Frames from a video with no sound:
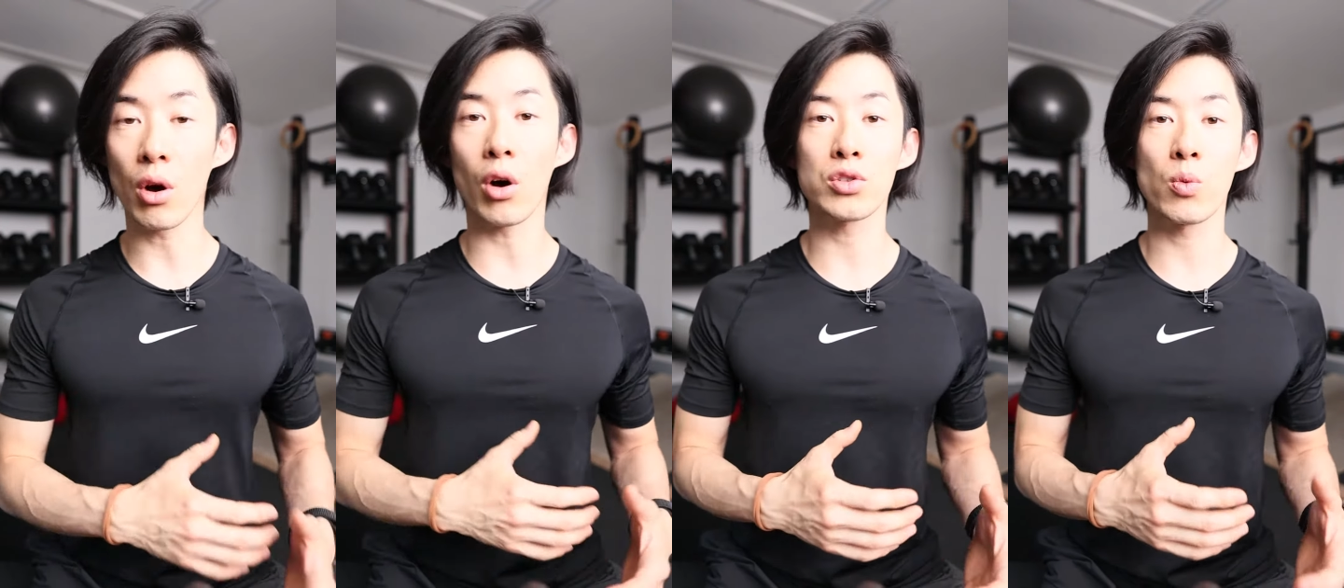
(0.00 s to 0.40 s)

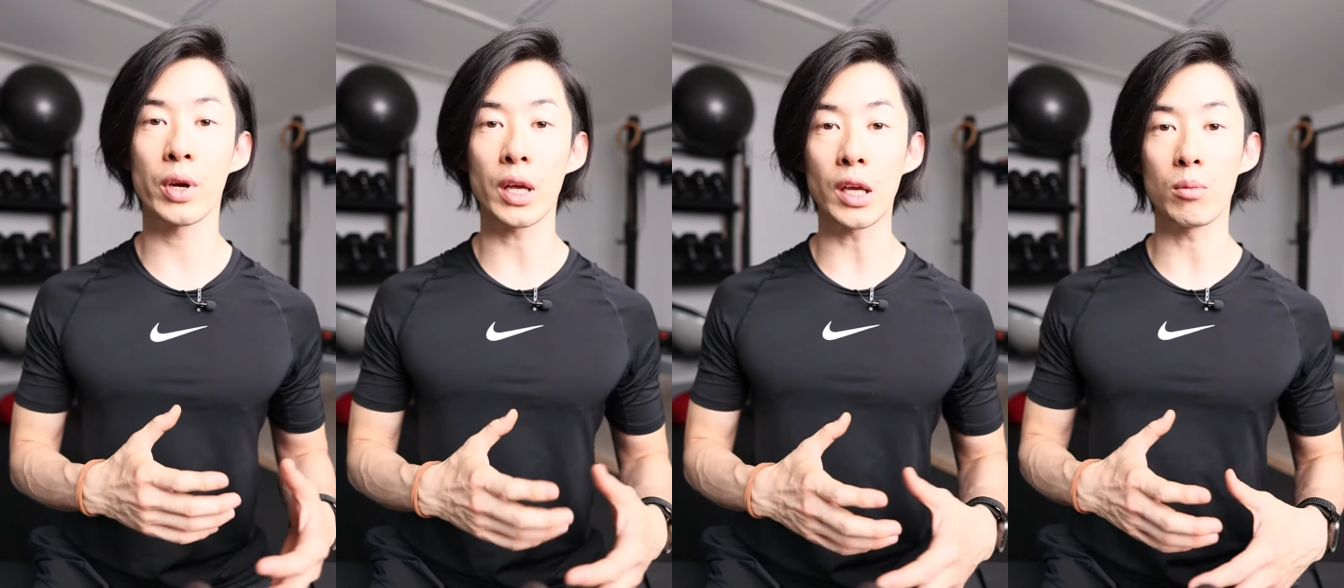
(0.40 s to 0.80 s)
You also
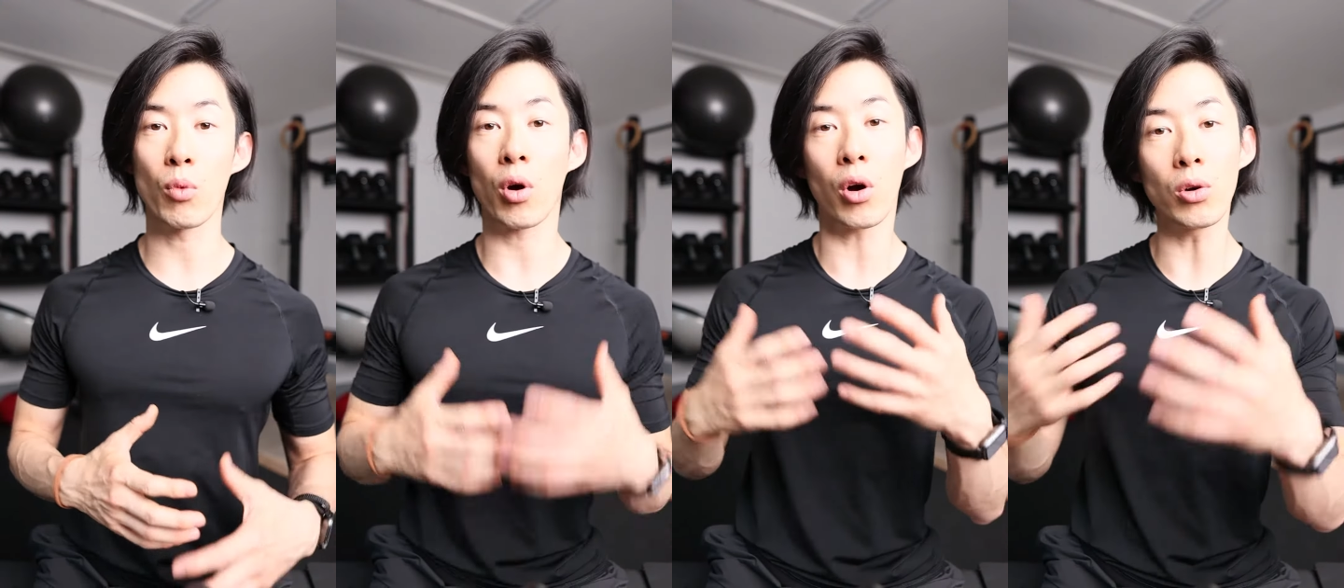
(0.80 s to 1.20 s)
wanna eat
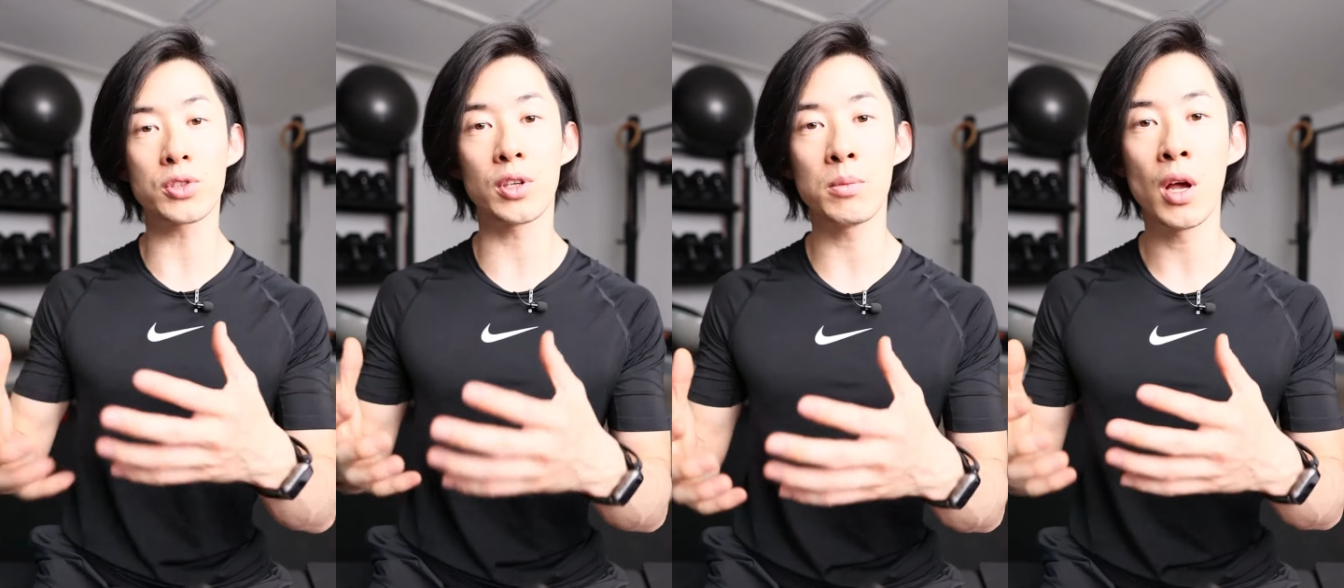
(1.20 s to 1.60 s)
more
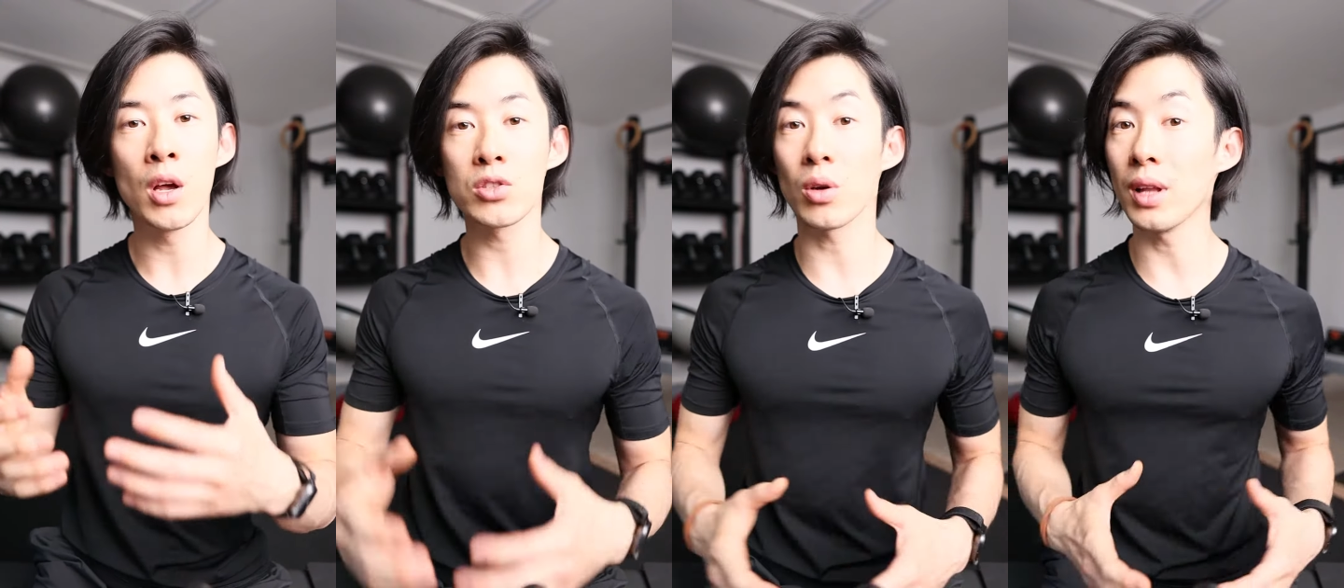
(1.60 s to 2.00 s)
wholesome,
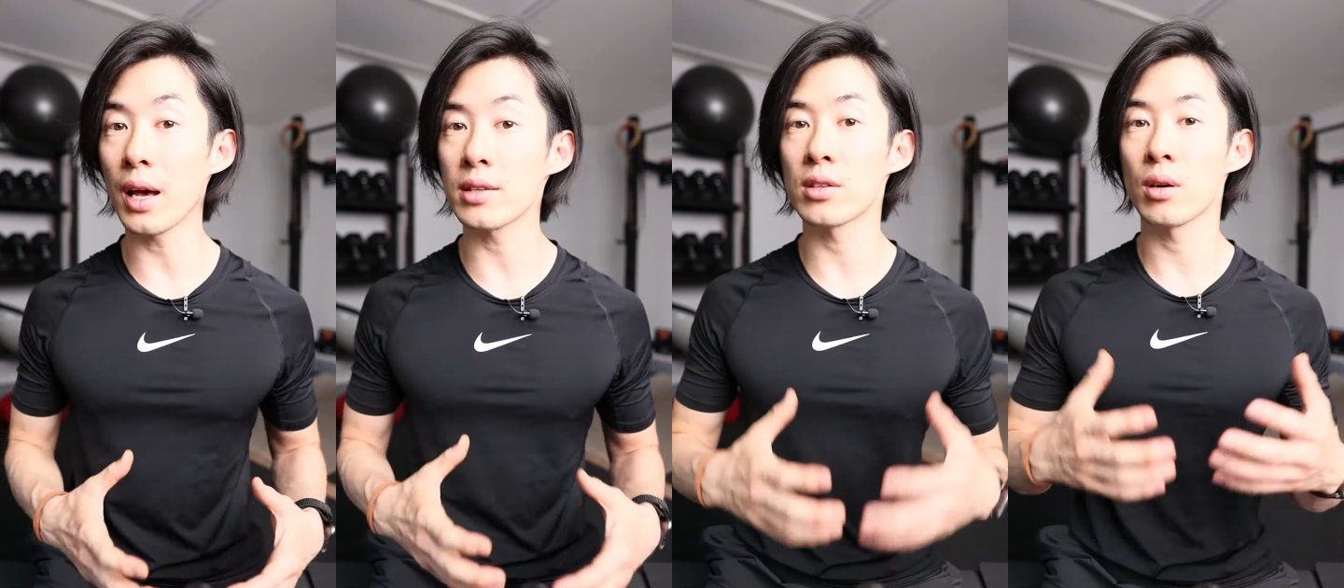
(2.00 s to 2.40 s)
so
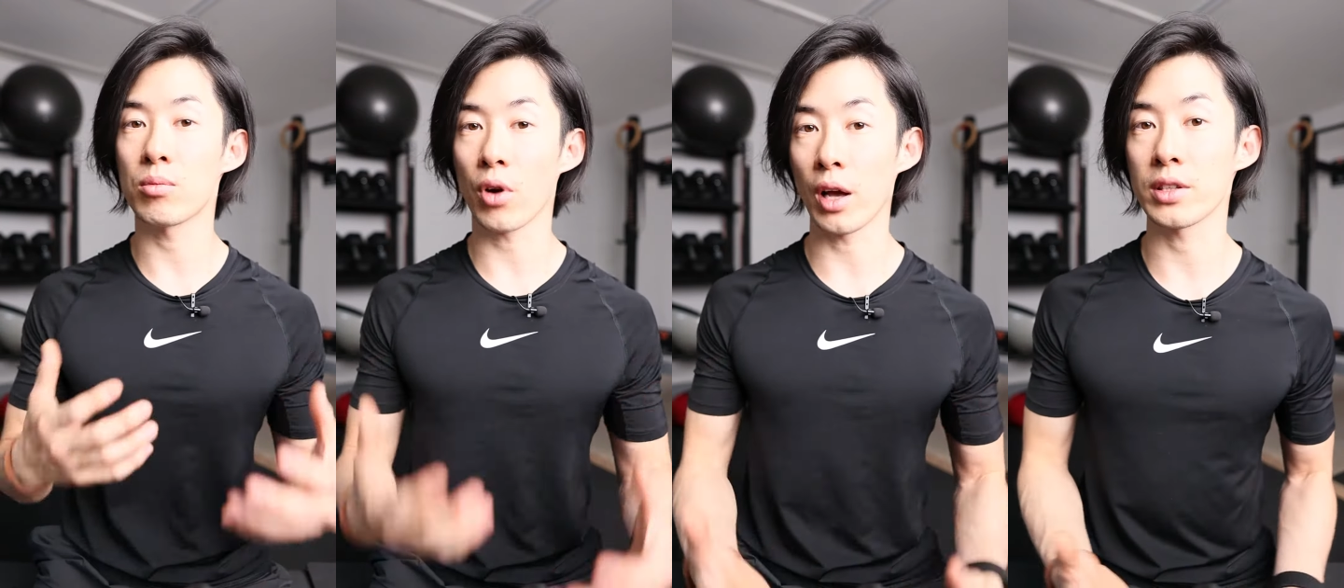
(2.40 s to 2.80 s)
less
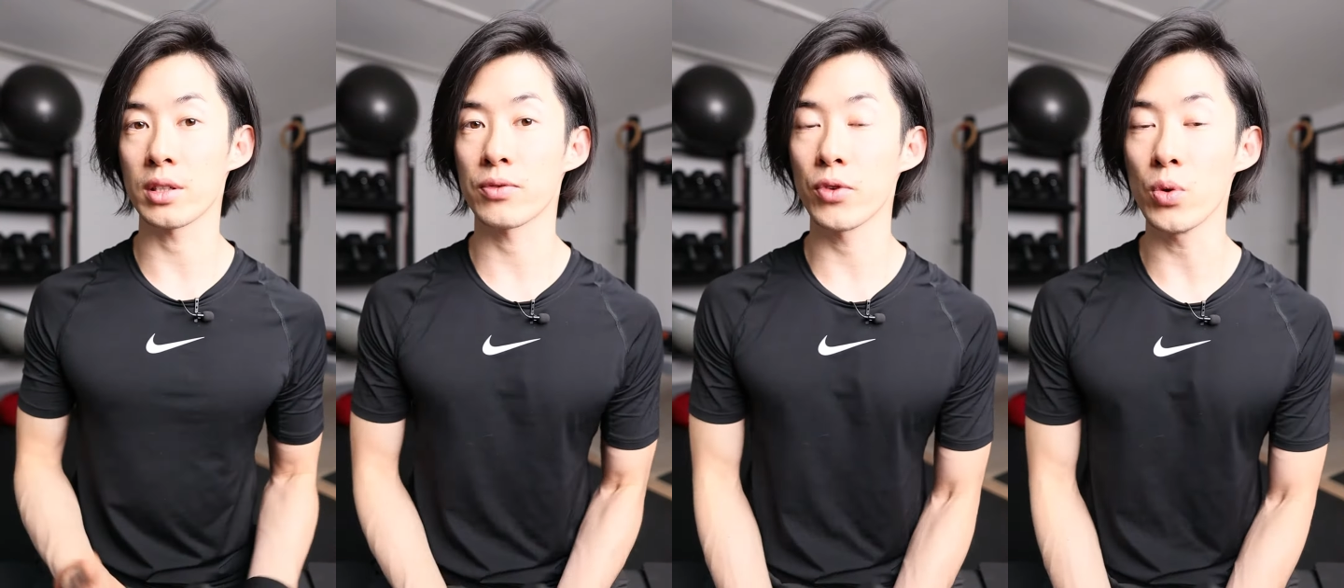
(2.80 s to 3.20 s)

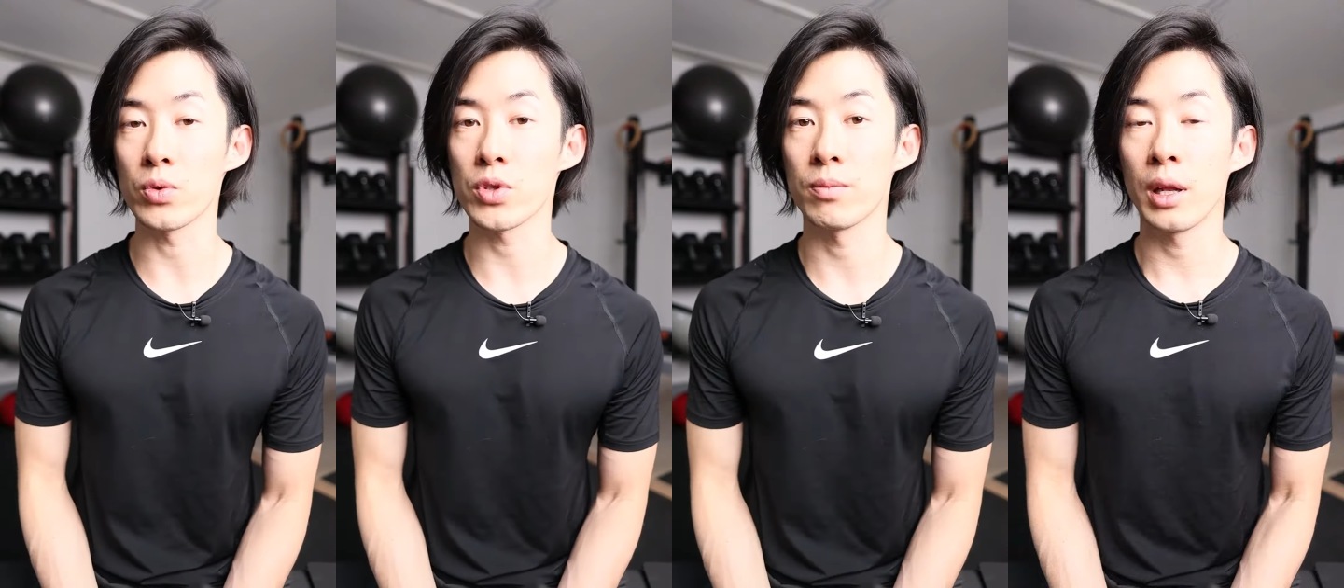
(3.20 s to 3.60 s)
processed
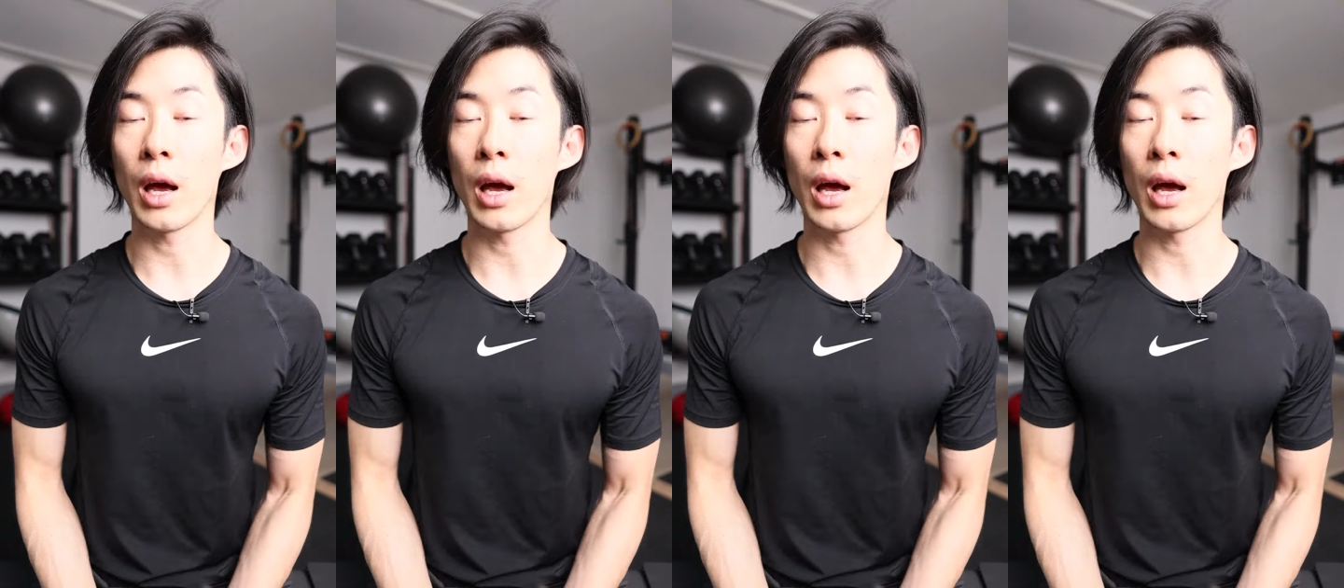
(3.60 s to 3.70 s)
foods.